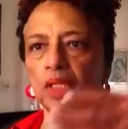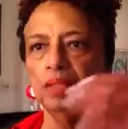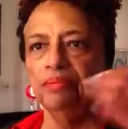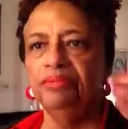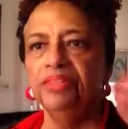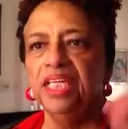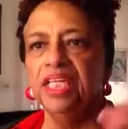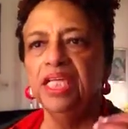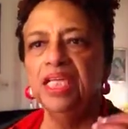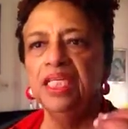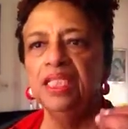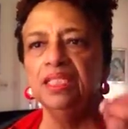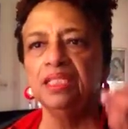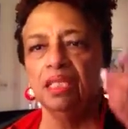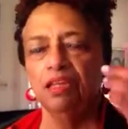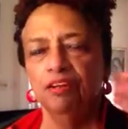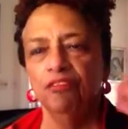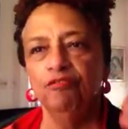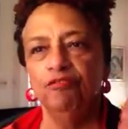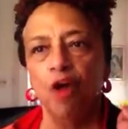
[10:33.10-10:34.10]

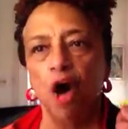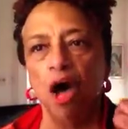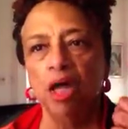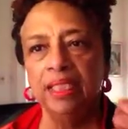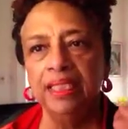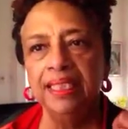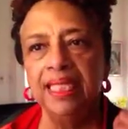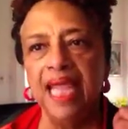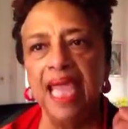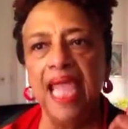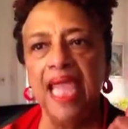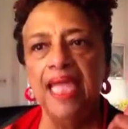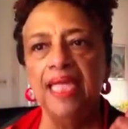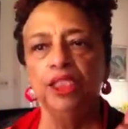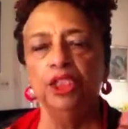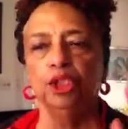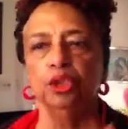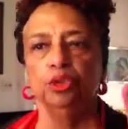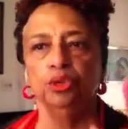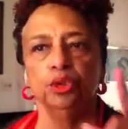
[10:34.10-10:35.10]
these fallen
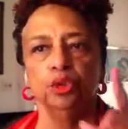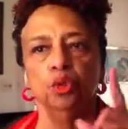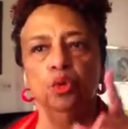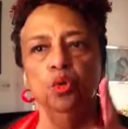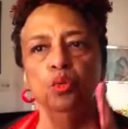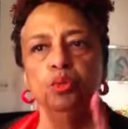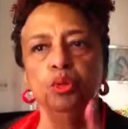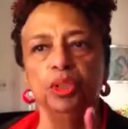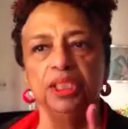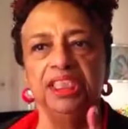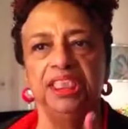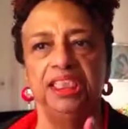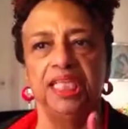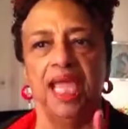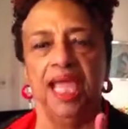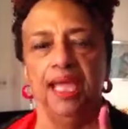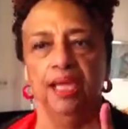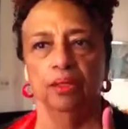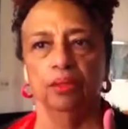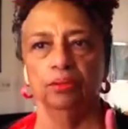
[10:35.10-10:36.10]
angels who were
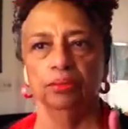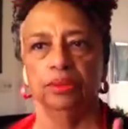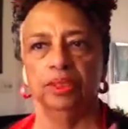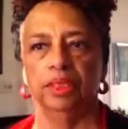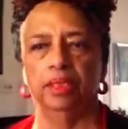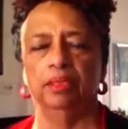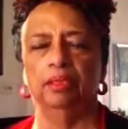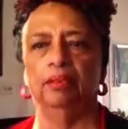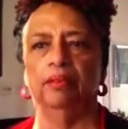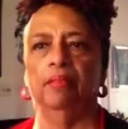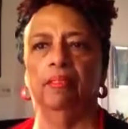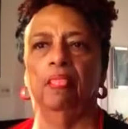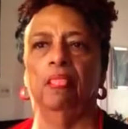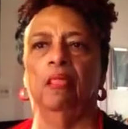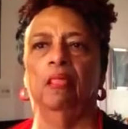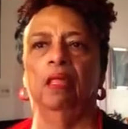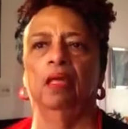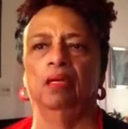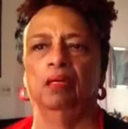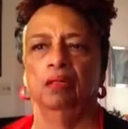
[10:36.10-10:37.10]
jailed
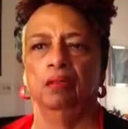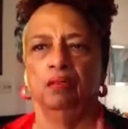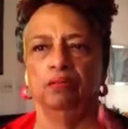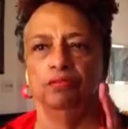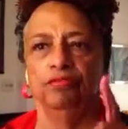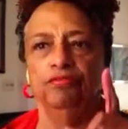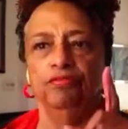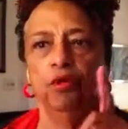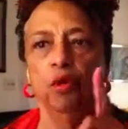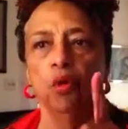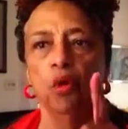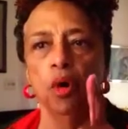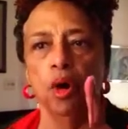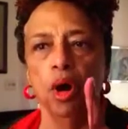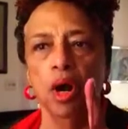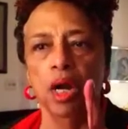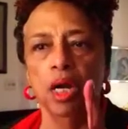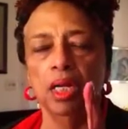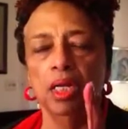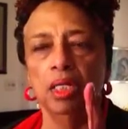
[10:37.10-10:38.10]

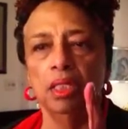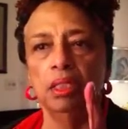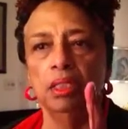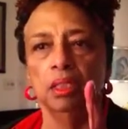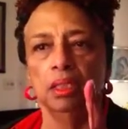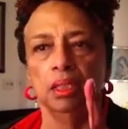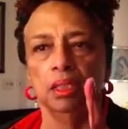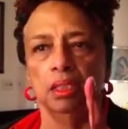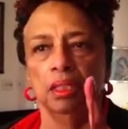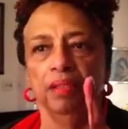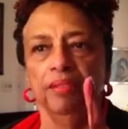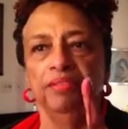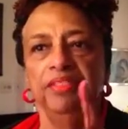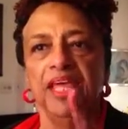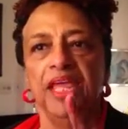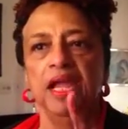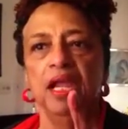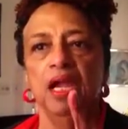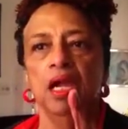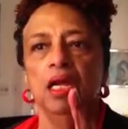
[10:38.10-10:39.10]
for
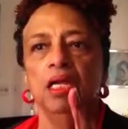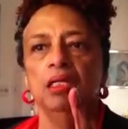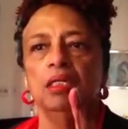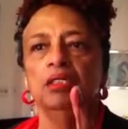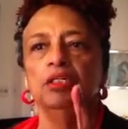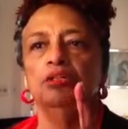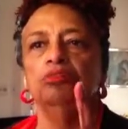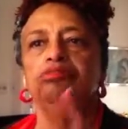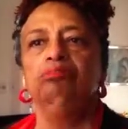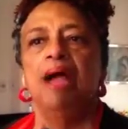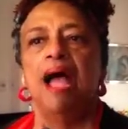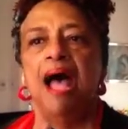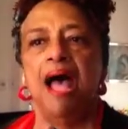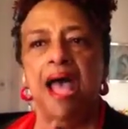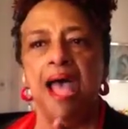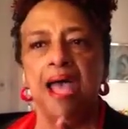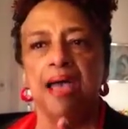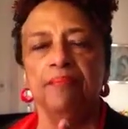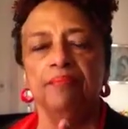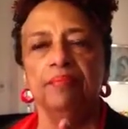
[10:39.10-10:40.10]
their
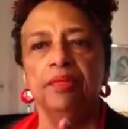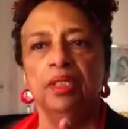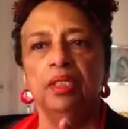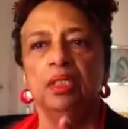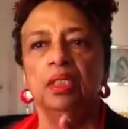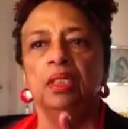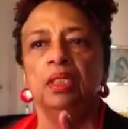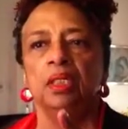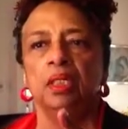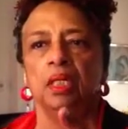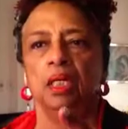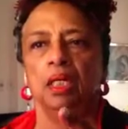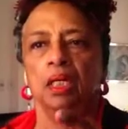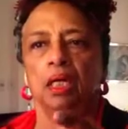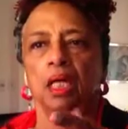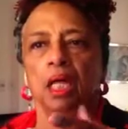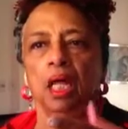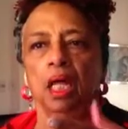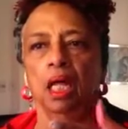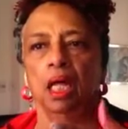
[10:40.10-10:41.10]
crime.
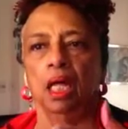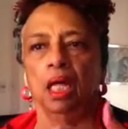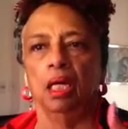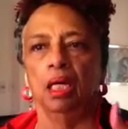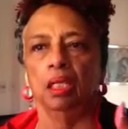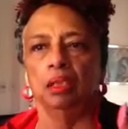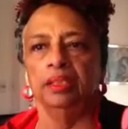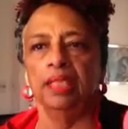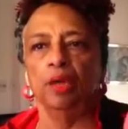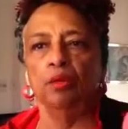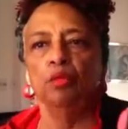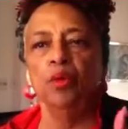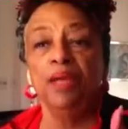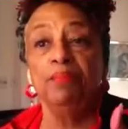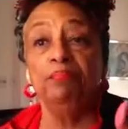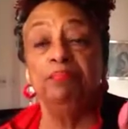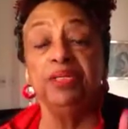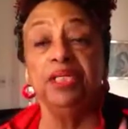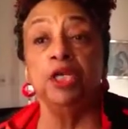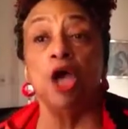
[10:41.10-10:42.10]
They
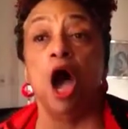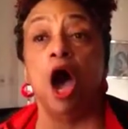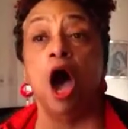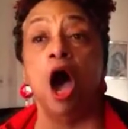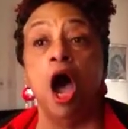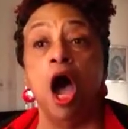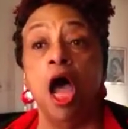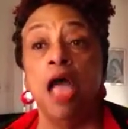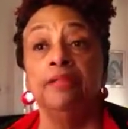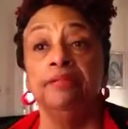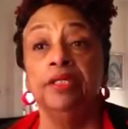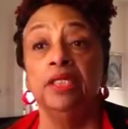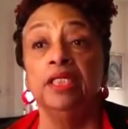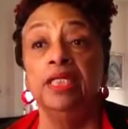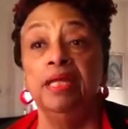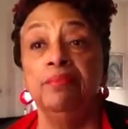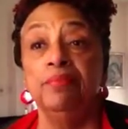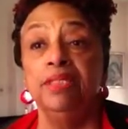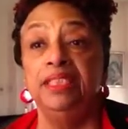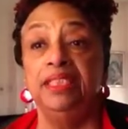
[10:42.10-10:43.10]
went beyond the
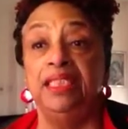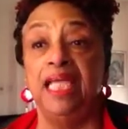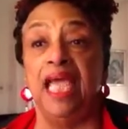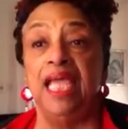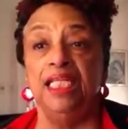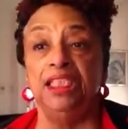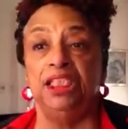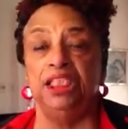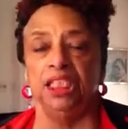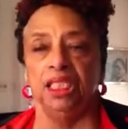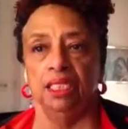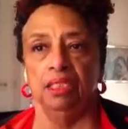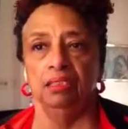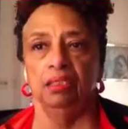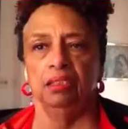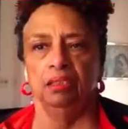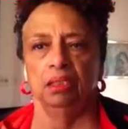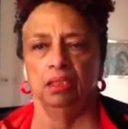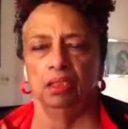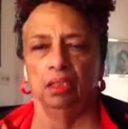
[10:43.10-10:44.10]
limitation
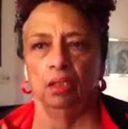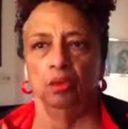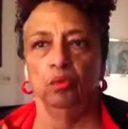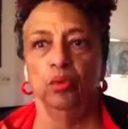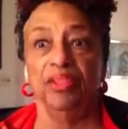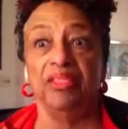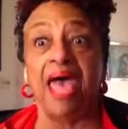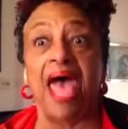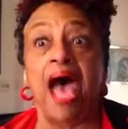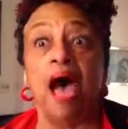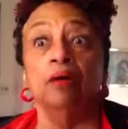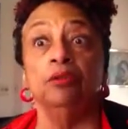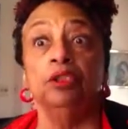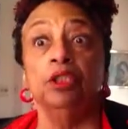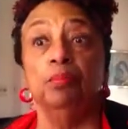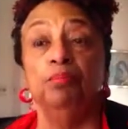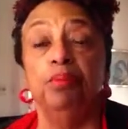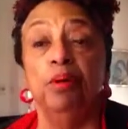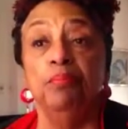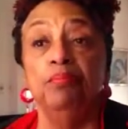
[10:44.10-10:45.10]
without
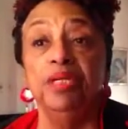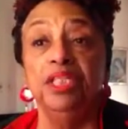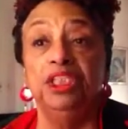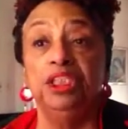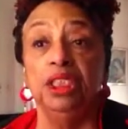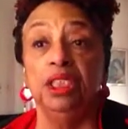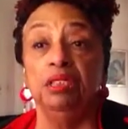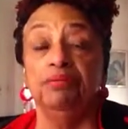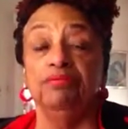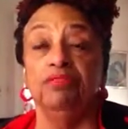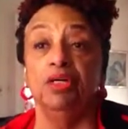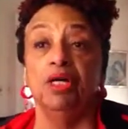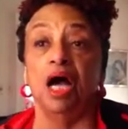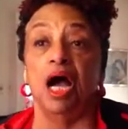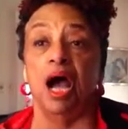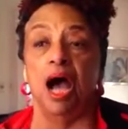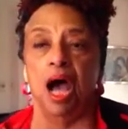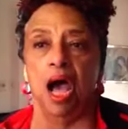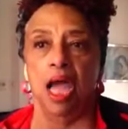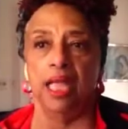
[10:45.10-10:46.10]
the permission of
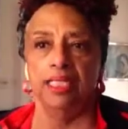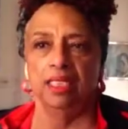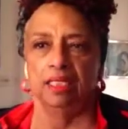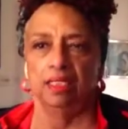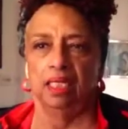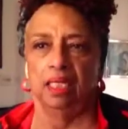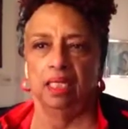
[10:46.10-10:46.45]
God,